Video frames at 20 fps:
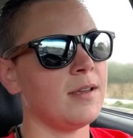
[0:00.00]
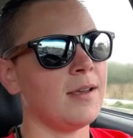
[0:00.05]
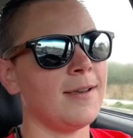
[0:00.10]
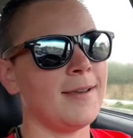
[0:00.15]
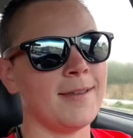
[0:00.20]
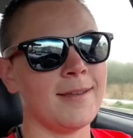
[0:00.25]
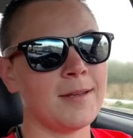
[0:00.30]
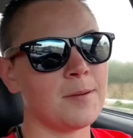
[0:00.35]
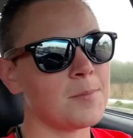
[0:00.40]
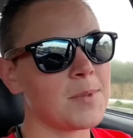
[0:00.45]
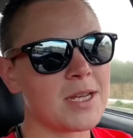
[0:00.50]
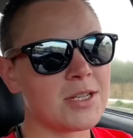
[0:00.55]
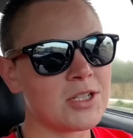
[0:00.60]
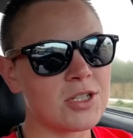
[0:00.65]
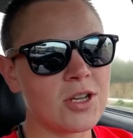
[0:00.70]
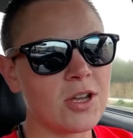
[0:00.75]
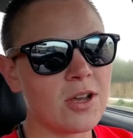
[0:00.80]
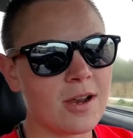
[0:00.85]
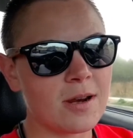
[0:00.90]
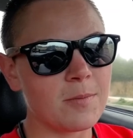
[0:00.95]
And I'm not just
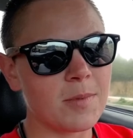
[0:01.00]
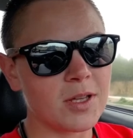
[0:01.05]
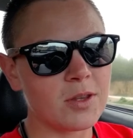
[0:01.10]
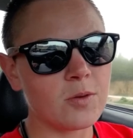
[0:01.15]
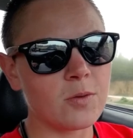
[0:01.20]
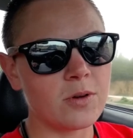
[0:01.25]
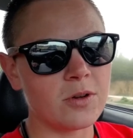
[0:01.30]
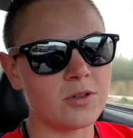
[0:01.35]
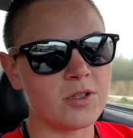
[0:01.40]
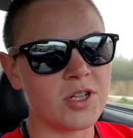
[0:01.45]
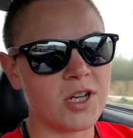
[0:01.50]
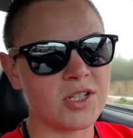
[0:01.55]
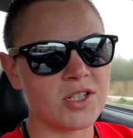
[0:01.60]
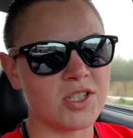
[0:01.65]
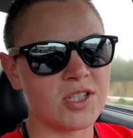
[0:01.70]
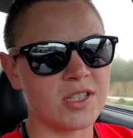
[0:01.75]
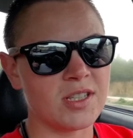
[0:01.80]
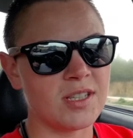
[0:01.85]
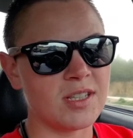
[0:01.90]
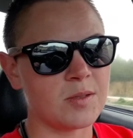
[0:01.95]
talking about the oil changes
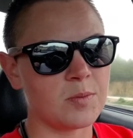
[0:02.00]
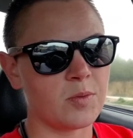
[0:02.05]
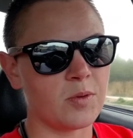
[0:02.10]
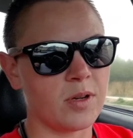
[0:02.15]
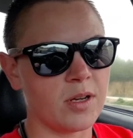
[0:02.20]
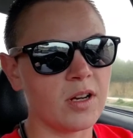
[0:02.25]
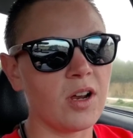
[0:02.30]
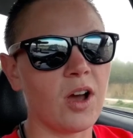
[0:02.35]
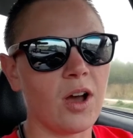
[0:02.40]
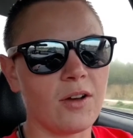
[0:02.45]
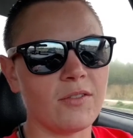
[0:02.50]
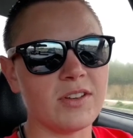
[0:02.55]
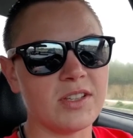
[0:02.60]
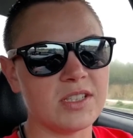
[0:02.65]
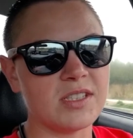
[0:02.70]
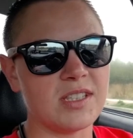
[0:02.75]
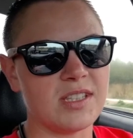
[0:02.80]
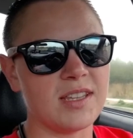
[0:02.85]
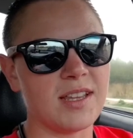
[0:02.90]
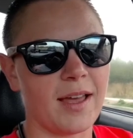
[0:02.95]
at this point.
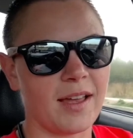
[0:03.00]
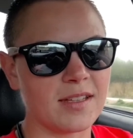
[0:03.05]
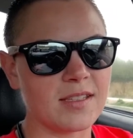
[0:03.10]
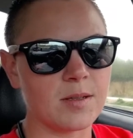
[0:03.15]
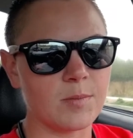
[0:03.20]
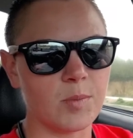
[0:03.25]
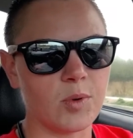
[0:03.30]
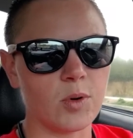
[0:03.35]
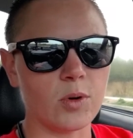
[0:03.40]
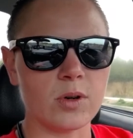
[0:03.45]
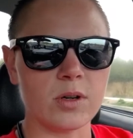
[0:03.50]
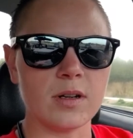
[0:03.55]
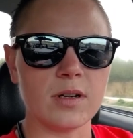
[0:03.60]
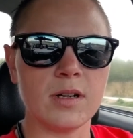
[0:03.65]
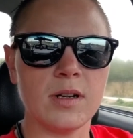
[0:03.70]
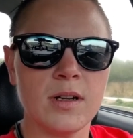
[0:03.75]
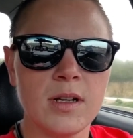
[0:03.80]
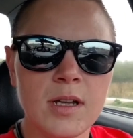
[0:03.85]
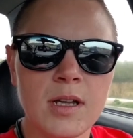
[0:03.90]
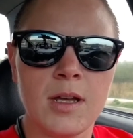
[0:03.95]
Obviously, that's important.
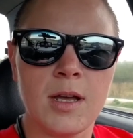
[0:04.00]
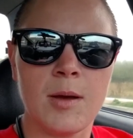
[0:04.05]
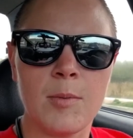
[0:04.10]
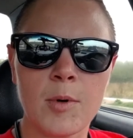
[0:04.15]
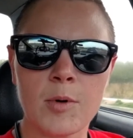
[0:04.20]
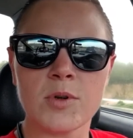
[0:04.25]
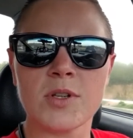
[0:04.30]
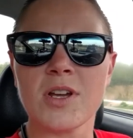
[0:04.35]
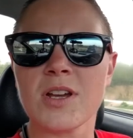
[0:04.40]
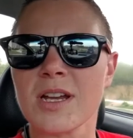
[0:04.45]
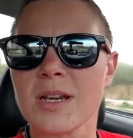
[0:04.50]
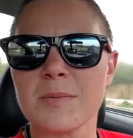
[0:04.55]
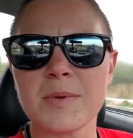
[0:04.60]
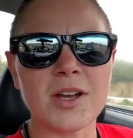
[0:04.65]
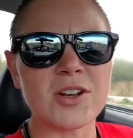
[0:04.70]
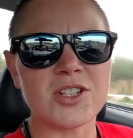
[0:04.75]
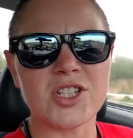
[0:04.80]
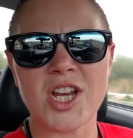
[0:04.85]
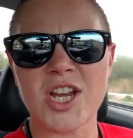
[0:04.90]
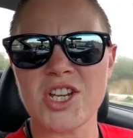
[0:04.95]
But we're talking
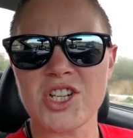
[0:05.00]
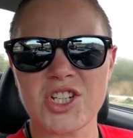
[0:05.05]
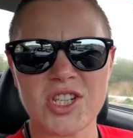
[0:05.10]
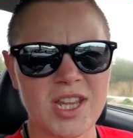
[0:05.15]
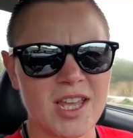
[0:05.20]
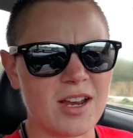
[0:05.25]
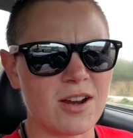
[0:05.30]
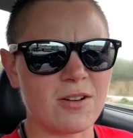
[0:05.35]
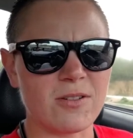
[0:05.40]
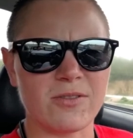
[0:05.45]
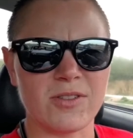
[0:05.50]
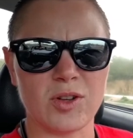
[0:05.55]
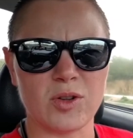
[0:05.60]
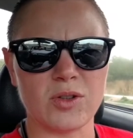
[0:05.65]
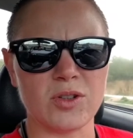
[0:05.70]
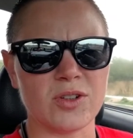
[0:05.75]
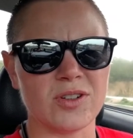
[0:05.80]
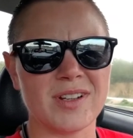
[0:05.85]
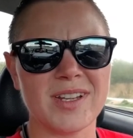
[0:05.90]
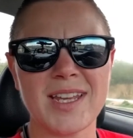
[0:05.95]
about changing the air
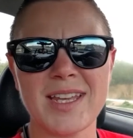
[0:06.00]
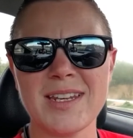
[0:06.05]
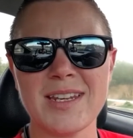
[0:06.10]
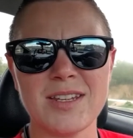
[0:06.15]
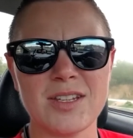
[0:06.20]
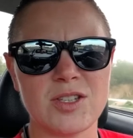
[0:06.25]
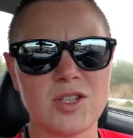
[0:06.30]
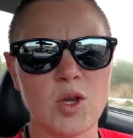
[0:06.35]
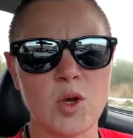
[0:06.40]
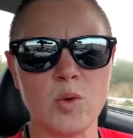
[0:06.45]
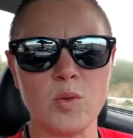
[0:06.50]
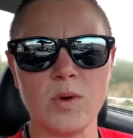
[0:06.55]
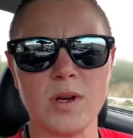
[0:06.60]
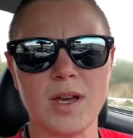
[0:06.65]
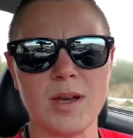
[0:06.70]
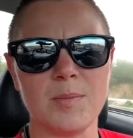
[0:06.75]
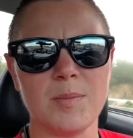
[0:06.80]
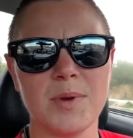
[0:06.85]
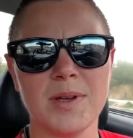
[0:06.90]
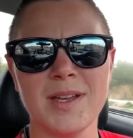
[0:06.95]
filter, getting a
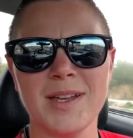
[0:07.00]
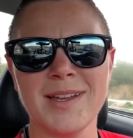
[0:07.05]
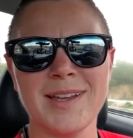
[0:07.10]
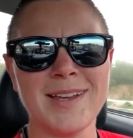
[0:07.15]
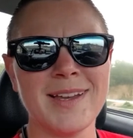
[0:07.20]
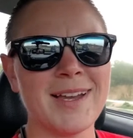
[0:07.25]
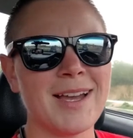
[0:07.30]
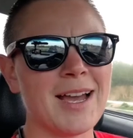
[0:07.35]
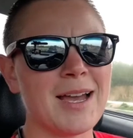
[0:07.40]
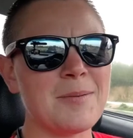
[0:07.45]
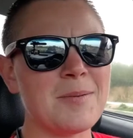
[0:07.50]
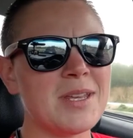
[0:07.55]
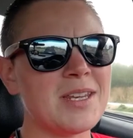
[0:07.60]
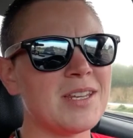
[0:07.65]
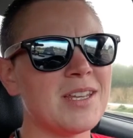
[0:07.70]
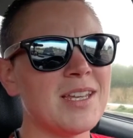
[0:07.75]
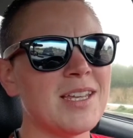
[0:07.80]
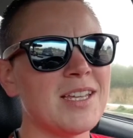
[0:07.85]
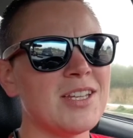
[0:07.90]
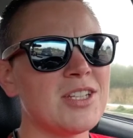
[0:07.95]
tune-up. I mean,
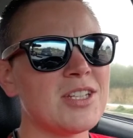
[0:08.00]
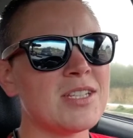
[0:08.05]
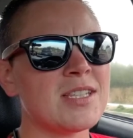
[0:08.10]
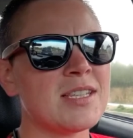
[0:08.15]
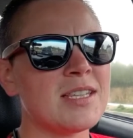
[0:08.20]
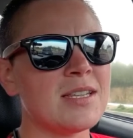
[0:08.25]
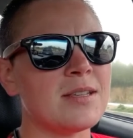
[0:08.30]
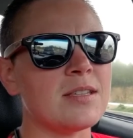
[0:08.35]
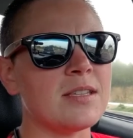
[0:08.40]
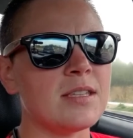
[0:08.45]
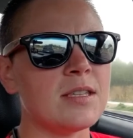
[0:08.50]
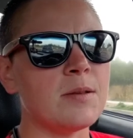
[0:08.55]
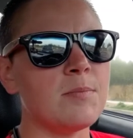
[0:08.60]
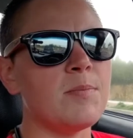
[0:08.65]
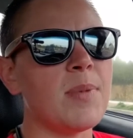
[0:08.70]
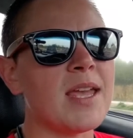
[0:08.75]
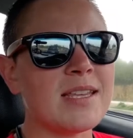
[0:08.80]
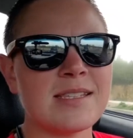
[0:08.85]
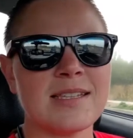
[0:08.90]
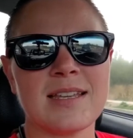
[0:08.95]
just the
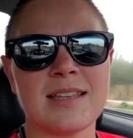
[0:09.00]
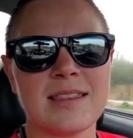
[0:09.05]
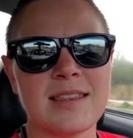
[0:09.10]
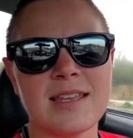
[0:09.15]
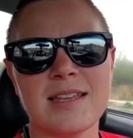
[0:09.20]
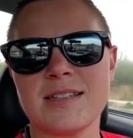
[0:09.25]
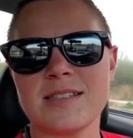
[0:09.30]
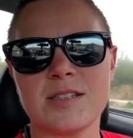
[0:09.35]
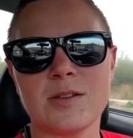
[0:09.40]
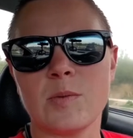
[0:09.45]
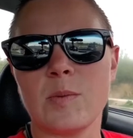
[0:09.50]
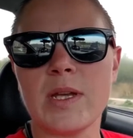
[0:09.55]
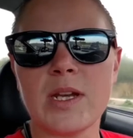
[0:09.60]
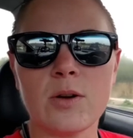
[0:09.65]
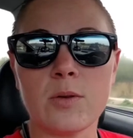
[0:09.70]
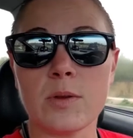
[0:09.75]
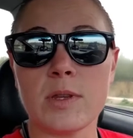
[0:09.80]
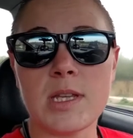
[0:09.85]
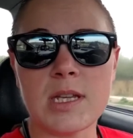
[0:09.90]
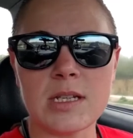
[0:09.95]
basic things that we
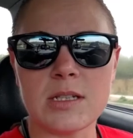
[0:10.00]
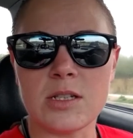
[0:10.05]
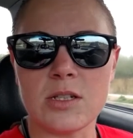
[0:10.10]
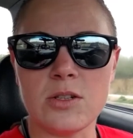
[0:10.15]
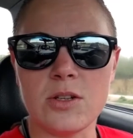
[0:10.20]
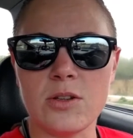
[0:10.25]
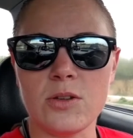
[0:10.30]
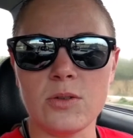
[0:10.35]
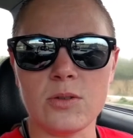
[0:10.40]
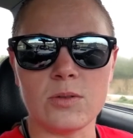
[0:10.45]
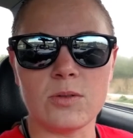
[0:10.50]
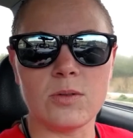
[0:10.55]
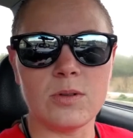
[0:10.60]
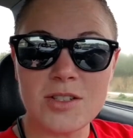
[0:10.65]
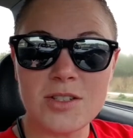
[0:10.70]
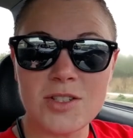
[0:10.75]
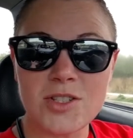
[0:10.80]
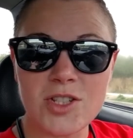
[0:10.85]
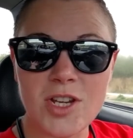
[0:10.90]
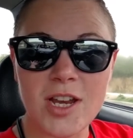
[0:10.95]
don't think to do.
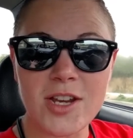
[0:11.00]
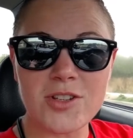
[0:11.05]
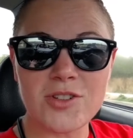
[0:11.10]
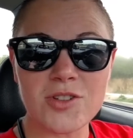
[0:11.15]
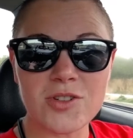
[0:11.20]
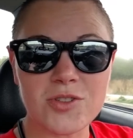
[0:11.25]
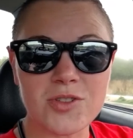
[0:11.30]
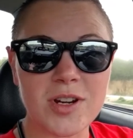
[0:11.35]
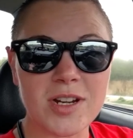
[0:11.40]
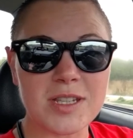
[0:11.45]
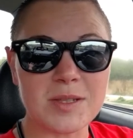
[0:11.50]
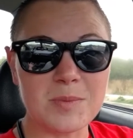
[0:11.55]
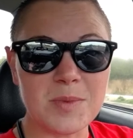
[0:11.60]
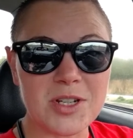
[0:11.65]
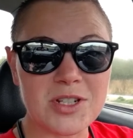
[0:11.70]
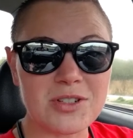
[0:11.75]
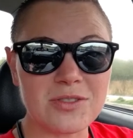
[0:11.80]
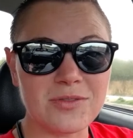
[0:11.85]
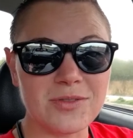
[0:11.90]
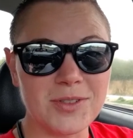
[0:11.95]
Change your
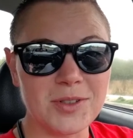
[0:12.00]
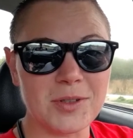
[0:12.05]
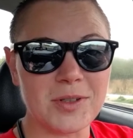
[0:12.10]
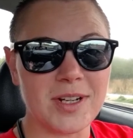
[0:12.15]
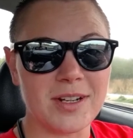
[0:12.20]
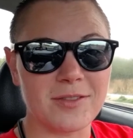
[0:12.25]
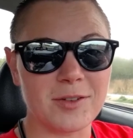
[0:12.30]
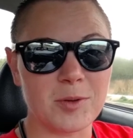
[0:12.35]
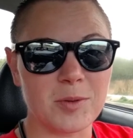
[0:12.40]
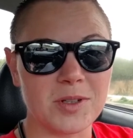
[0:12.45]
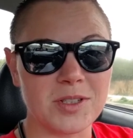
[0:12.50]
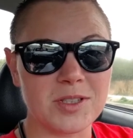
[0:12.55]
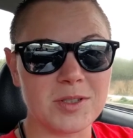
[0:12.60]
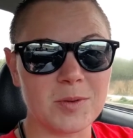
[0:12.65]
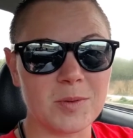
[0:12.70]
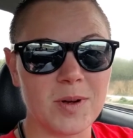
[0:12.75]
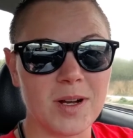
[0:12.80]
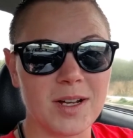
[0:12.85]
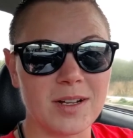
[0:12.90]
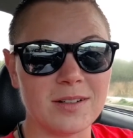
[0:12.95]
transmission fluid every once in a
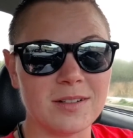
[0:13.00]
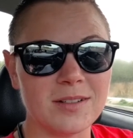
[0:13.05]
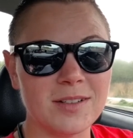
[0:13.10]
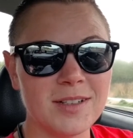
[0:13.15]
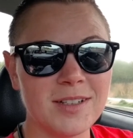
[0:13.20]
while.